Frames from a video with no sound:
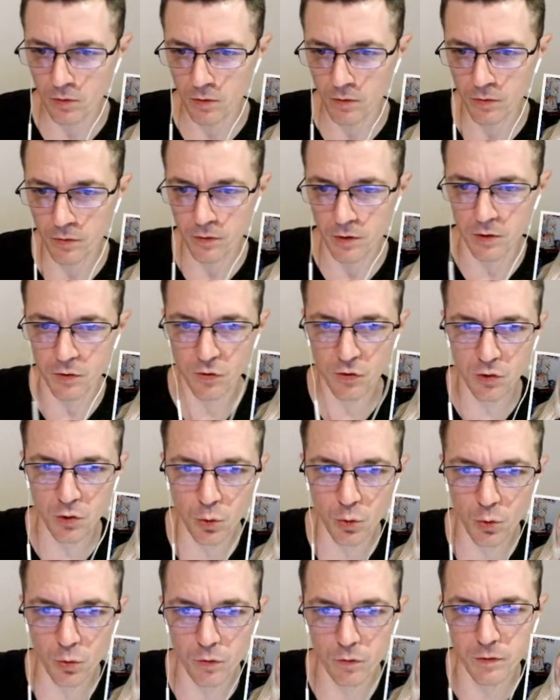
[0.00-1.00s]
these
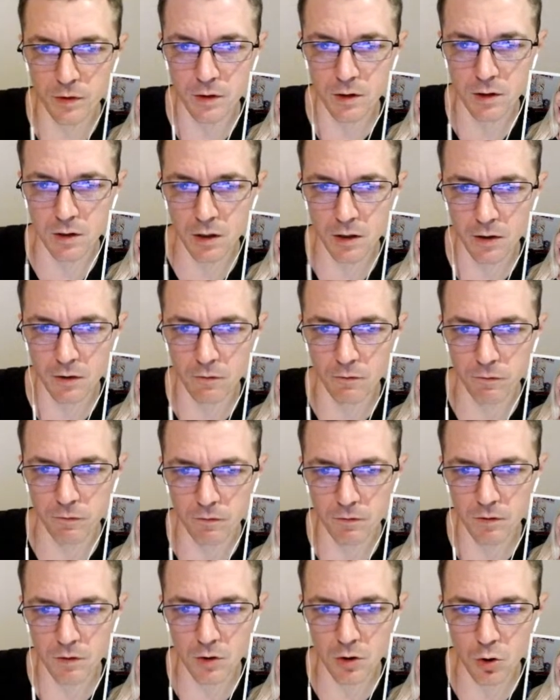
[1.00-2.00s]
curvy kind of
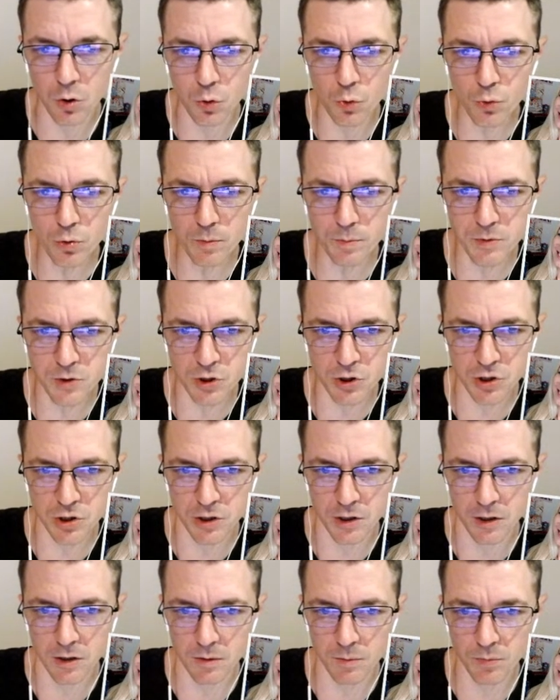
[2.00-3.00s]
looped
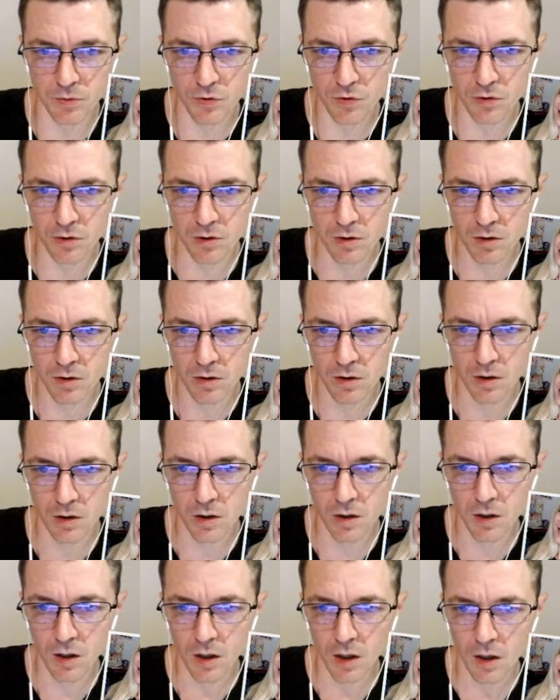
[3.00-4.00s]
shapes,
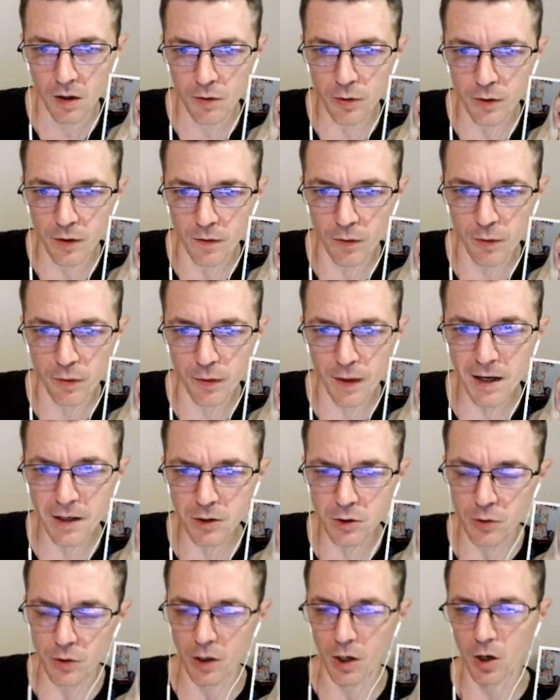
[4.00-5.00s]
then that
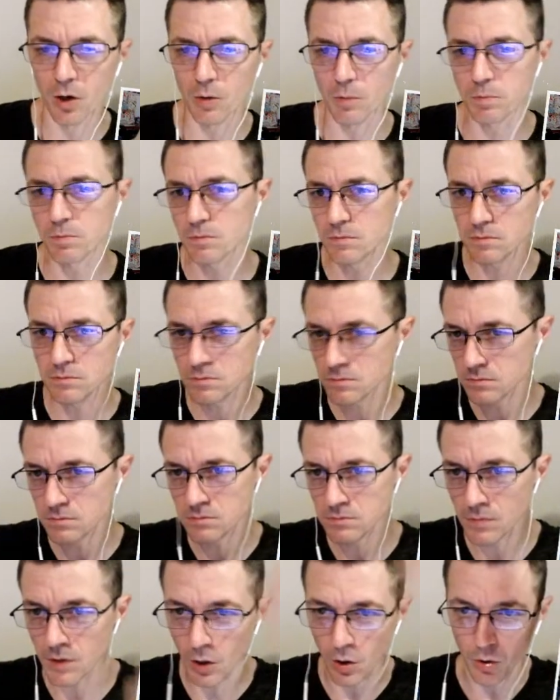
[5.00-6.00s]
could help,
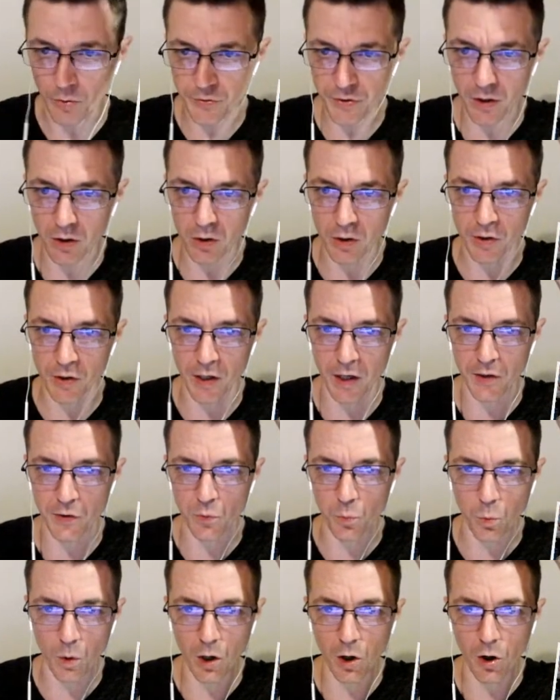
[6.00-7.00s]
tell it as
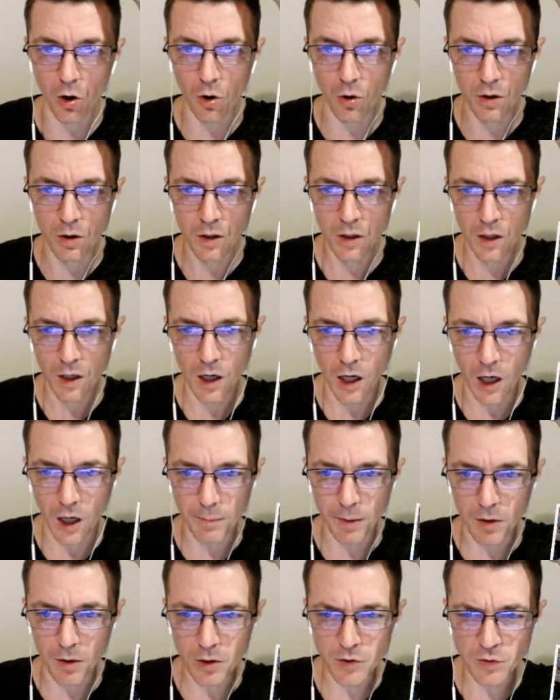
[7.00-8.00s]
well.
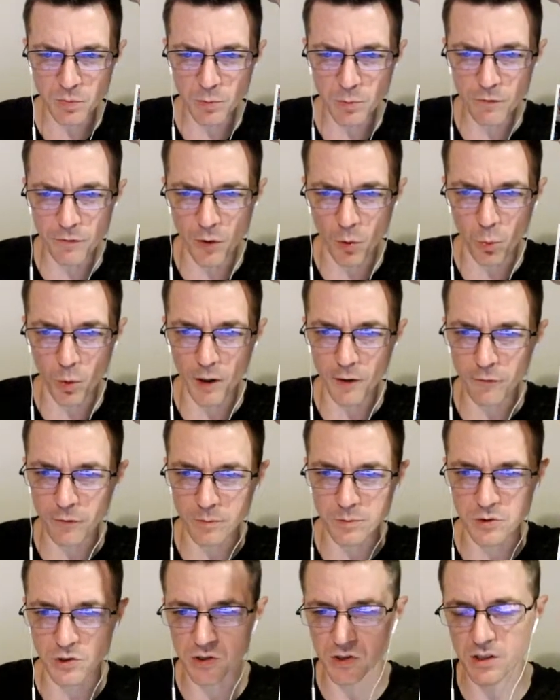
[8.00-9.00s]
But let's move it away
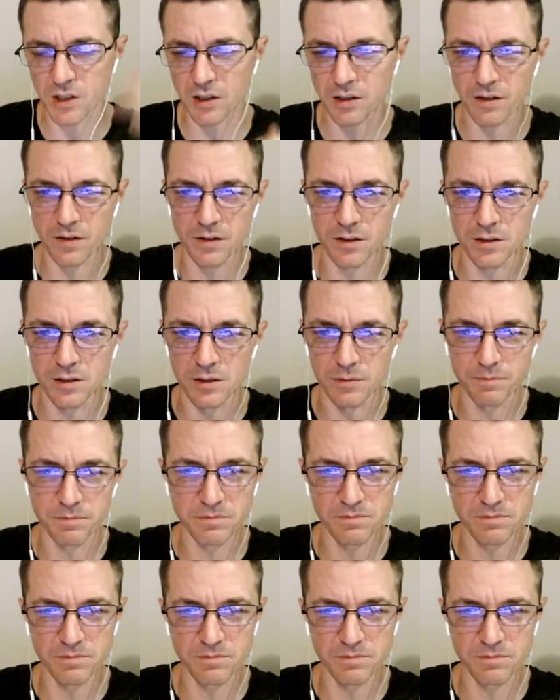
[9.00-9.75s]
from just kind of they're